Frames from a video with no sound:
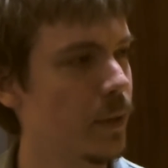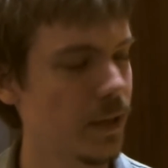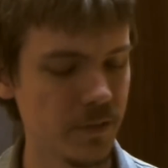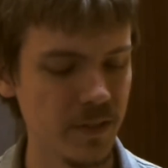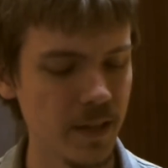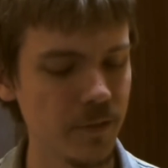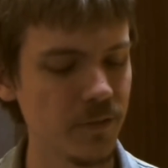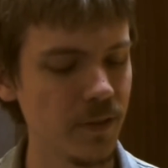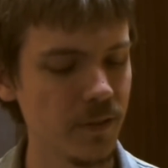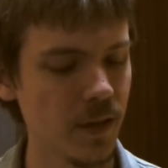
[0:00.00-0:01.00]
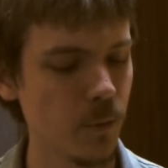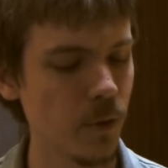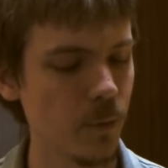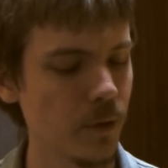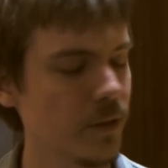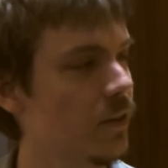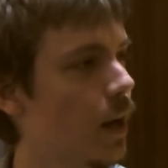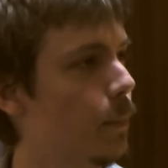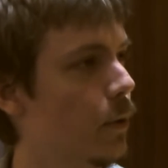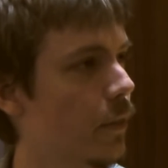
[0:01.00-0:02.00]
because NFC is not where I want to
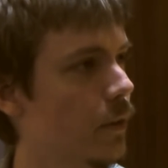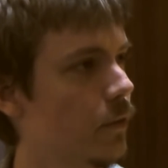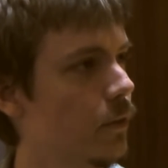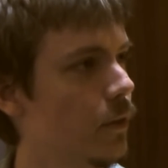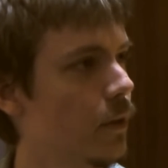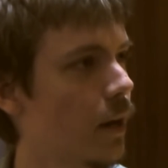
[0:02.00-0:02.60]
stop on this.